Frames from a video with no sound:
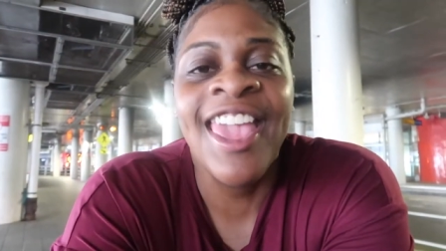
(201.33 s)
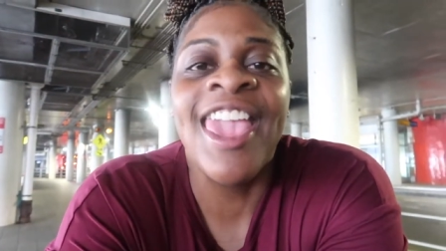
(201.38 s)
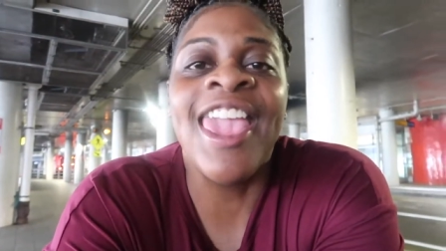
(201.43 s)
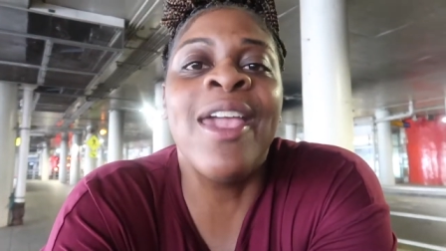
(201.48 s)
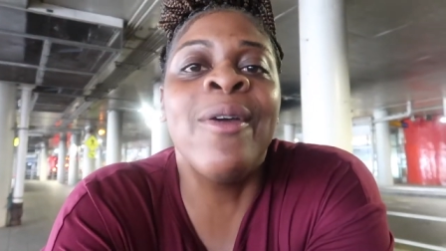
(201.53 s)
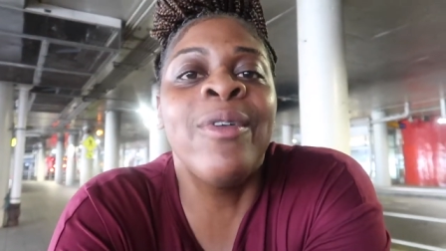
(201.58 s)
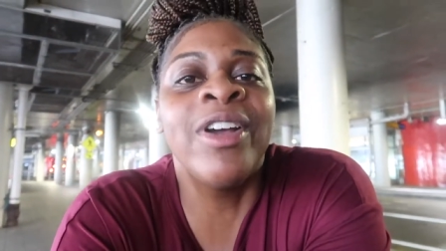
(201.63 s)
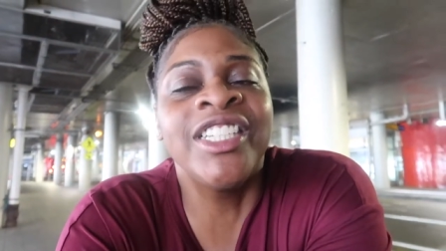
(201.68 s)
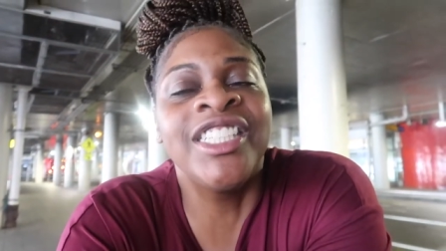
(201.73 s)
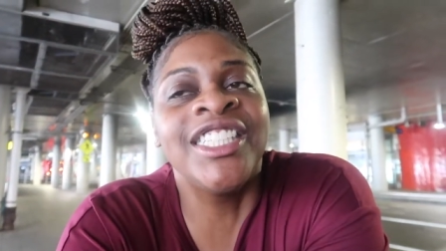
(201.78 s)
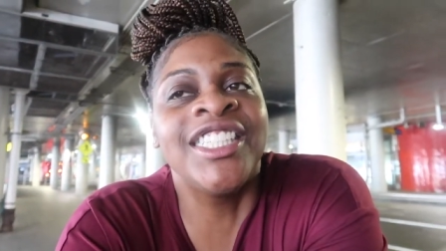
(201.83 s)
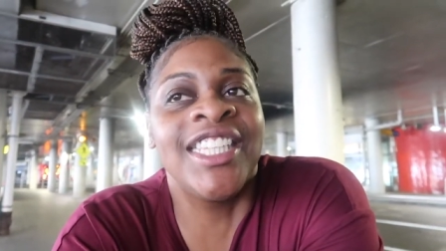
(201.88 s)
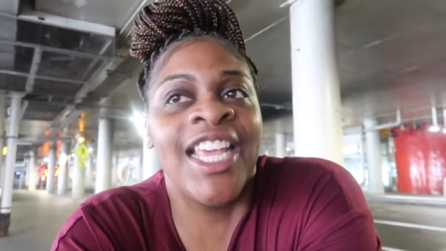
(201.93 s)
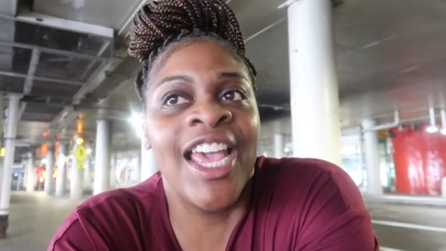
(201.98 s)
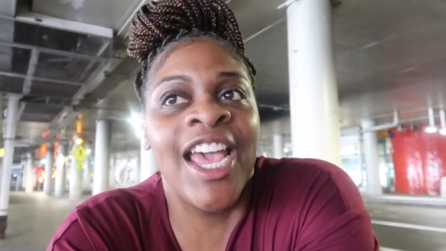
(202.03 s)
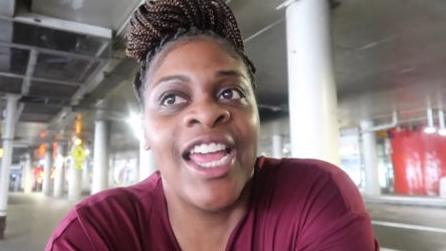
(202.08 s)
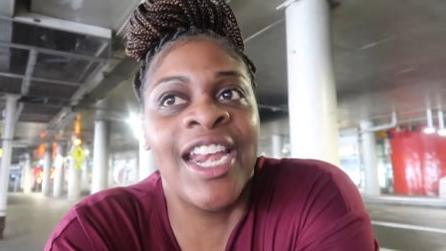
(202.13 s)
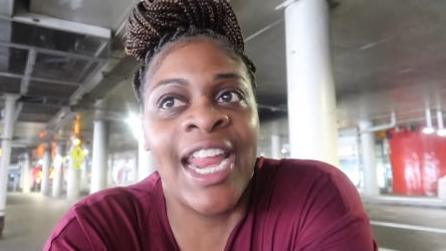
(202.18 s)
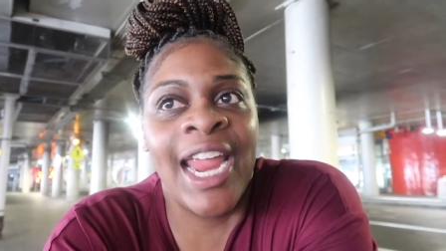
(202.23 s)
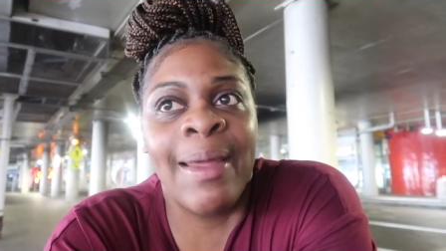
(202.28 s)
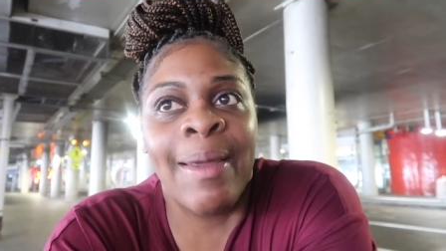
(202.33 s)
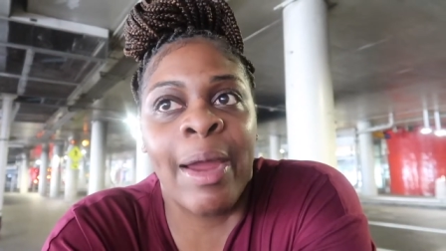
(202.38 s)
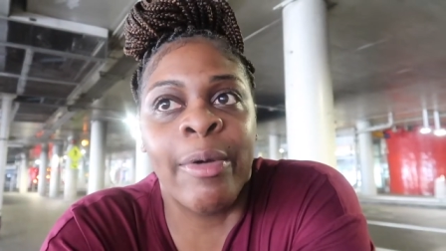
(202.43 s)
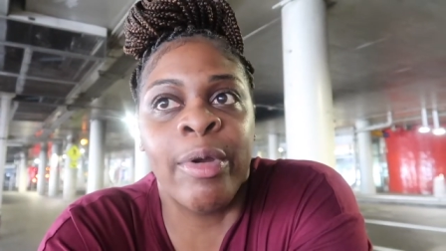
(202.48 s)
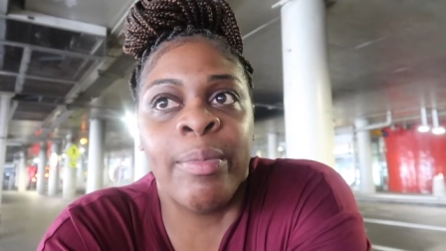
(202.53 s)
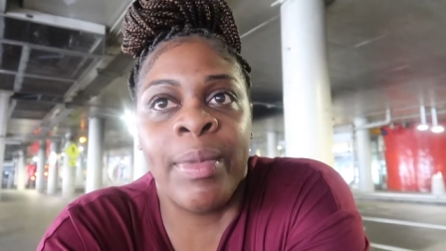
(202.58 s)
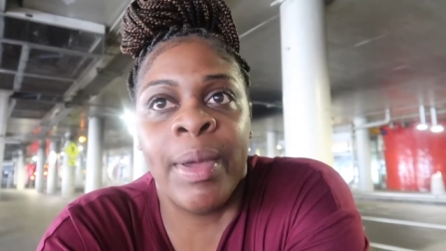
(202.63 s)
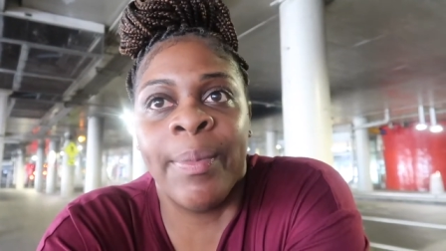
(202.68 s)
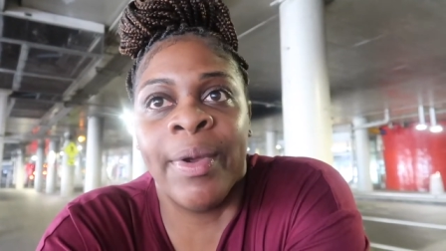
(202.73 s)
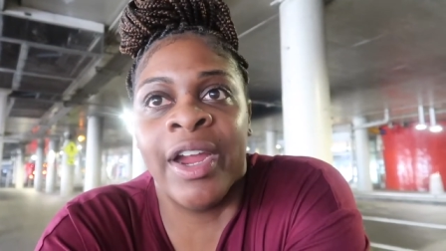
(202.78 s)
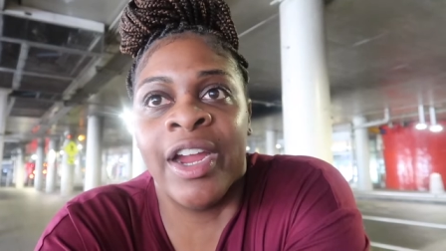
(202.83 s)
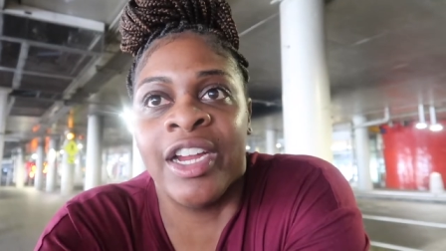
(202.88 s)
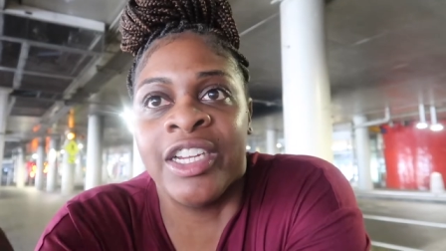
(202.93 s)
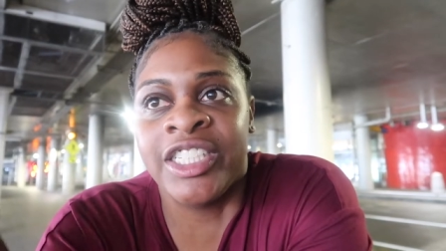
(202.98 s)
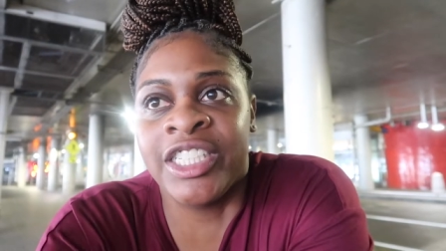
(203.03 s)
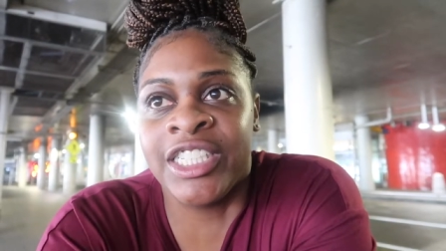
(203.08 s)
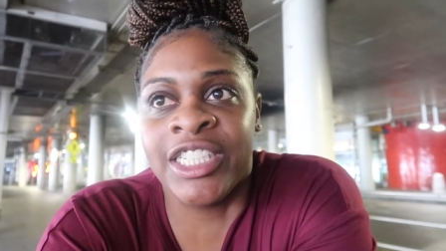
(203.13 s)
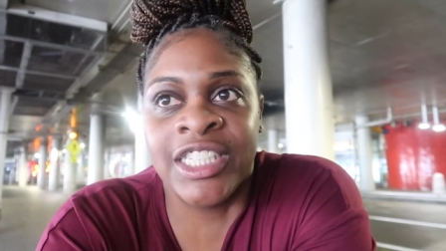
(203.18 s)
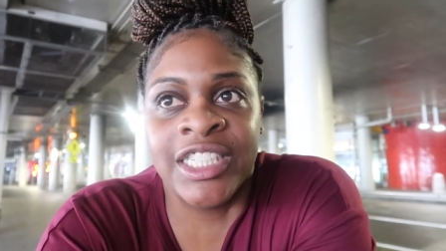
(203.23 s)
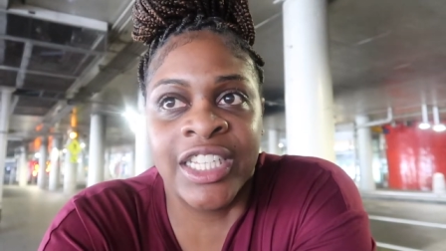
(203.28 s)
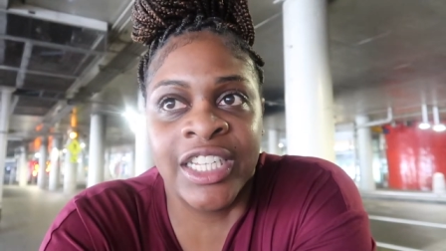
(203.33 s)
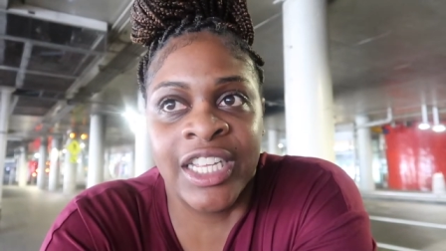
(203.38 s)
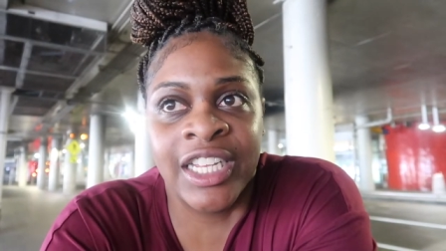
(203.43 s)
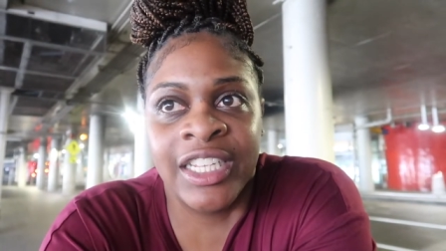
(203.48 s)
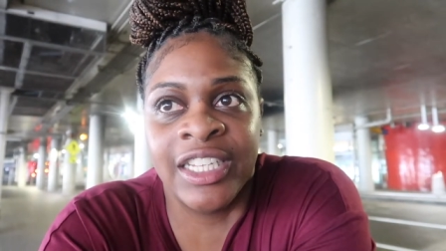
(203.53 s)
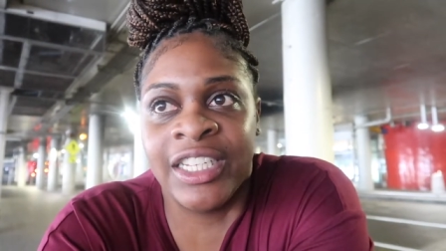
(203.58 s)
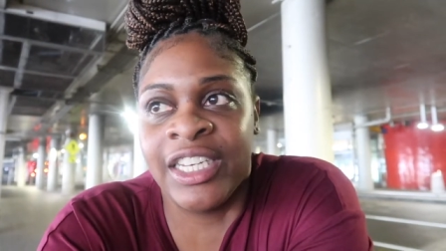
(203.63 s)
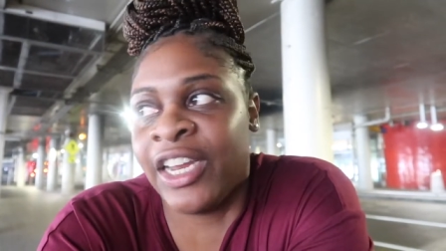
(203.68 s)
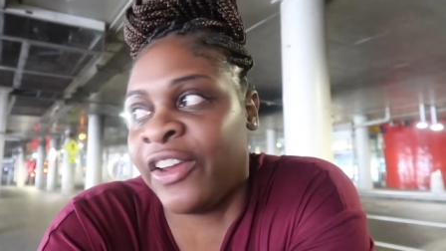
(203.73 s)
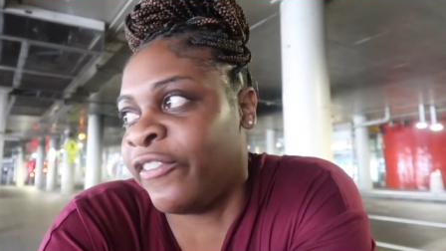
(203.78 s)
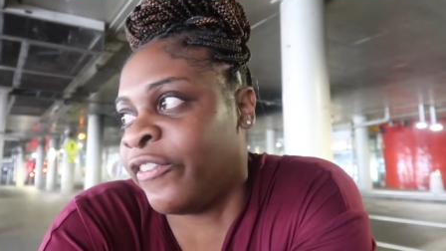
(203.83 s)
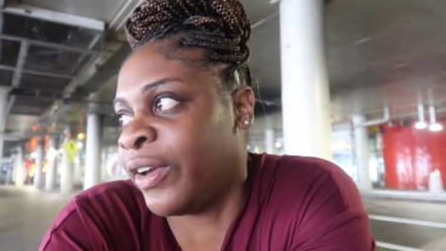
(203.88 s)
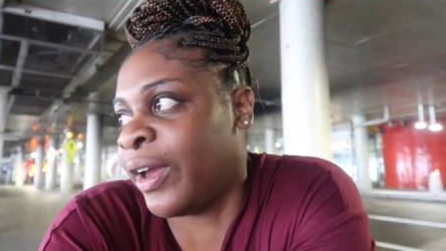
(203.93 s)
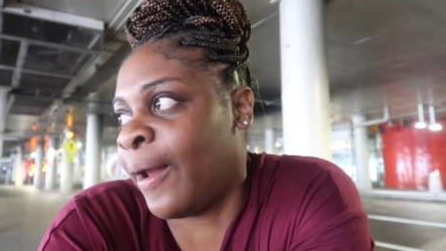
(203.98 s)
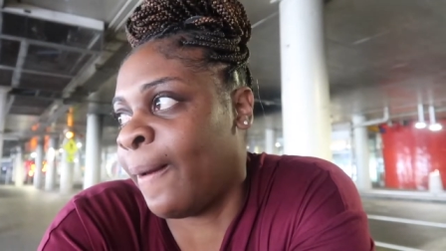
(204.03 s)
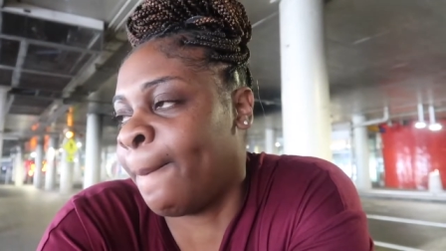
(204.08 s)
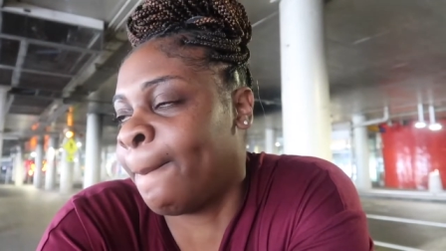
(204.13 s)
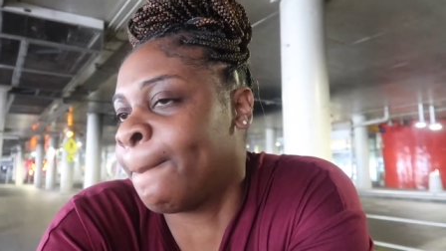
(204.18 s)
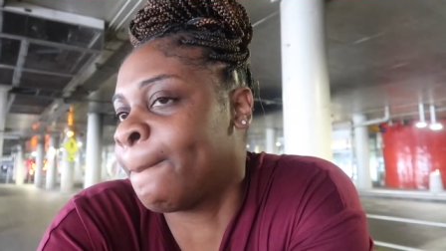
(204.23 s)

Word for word: And once she said her name, I remember her. She just looked a little different.